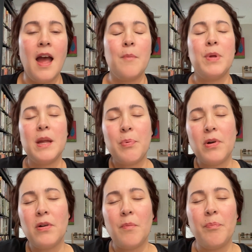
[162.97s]

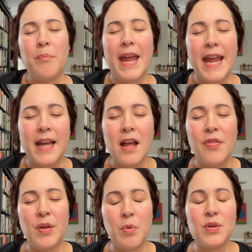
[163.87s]
People make
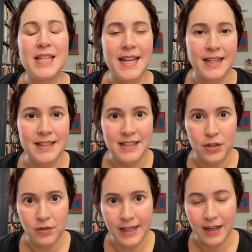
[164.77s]
the most
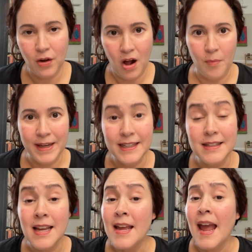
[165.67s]
inconsiderate
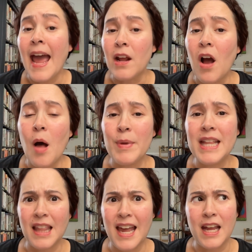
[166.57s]
comments, and a
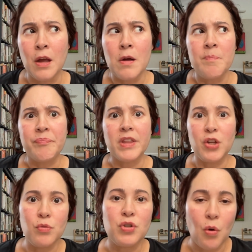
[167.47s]
comment like,
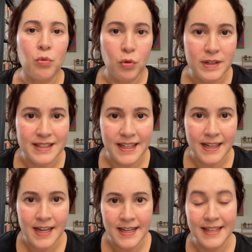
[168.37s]
you don't look
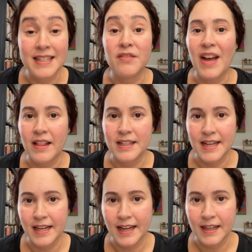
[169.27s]
sick, is
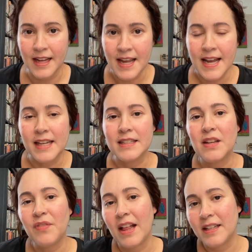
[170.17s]
invalidating. It is
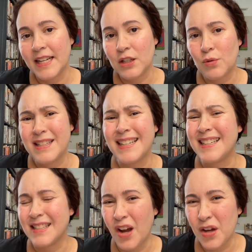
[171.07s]
invalidating to us, and it
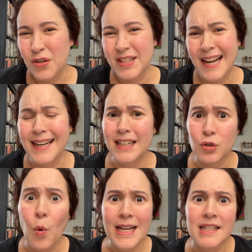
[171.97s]
is not understanding, and it's
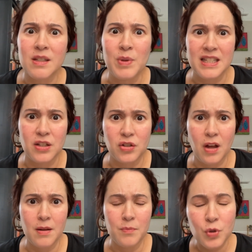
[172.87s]
quite
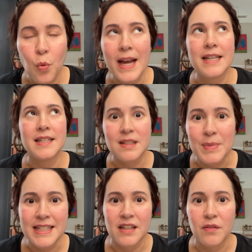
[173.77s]

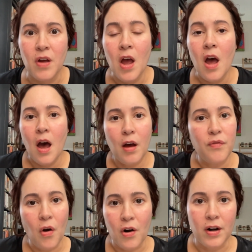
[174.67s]
dismissive of
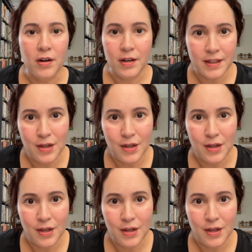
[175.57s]
our,